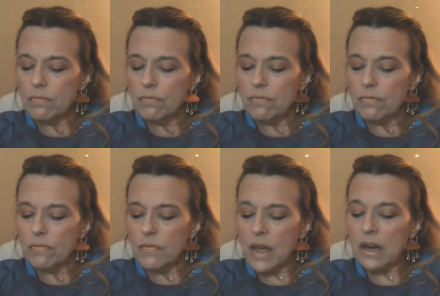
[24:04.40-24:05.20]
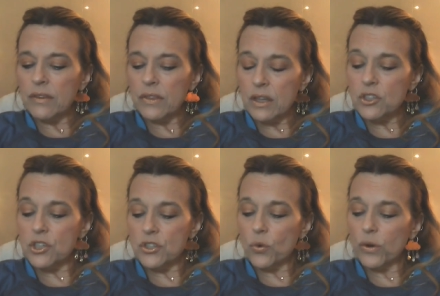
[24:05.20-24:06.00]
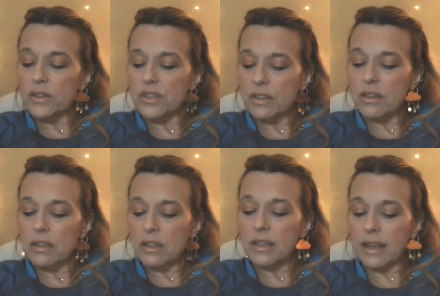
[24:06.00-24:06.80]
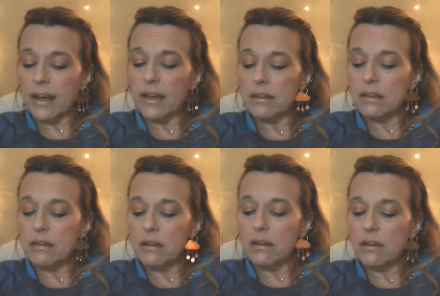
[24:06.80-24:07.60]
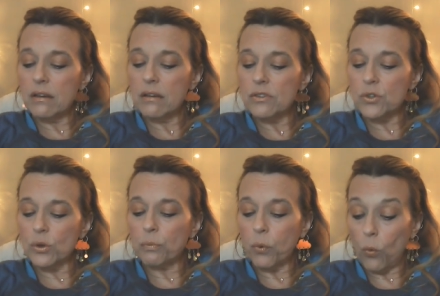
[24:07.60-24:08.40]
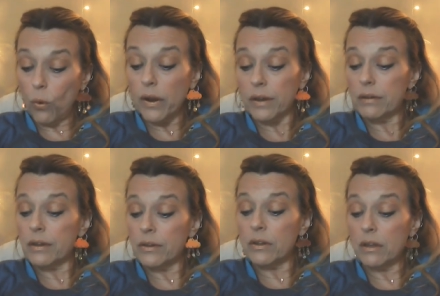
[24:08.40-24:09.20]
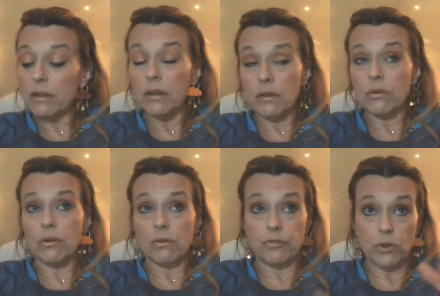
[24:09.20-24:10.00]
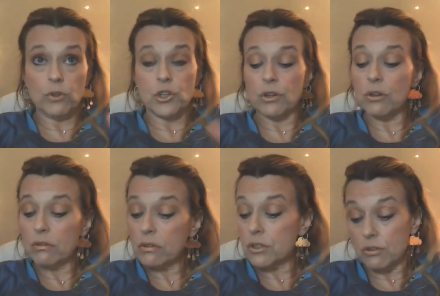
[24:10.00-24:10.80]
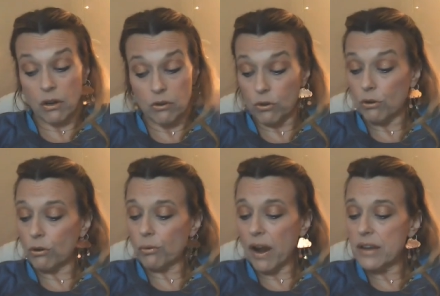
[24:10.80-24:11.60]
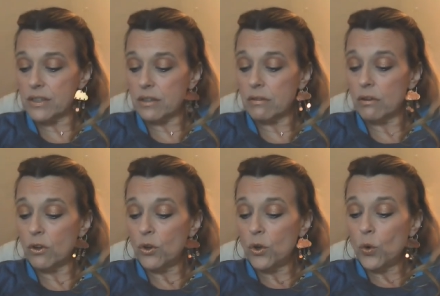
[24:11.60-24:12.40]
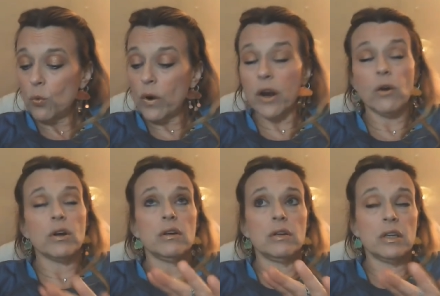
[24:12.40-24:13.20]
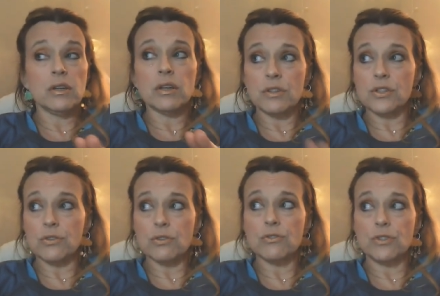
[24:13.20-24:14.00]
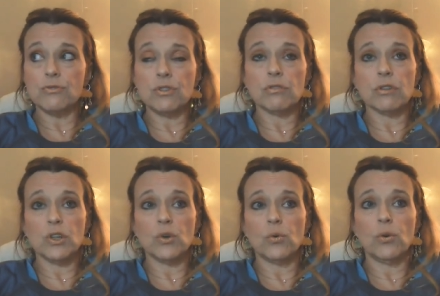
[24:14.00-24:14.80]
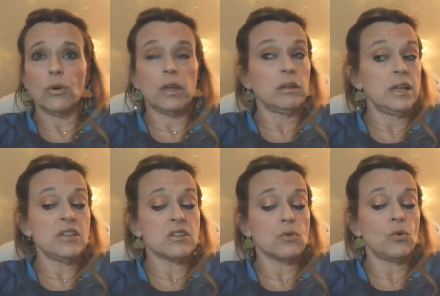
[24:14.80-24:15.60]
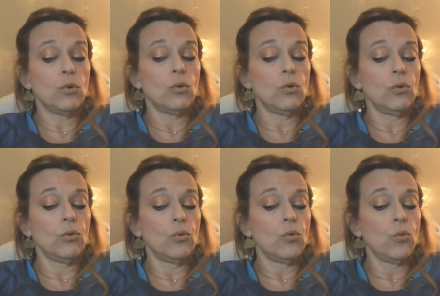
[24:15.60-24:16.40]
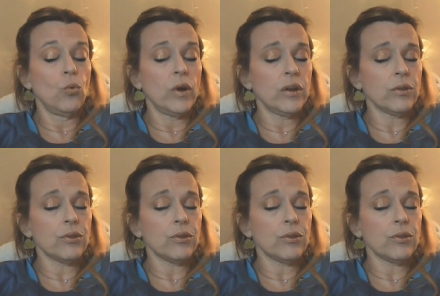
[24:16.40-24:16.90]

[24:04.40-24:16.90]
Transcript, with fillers: And I think she's going to get to a point in in her future, on her horizon, where in concern to dealing at least with,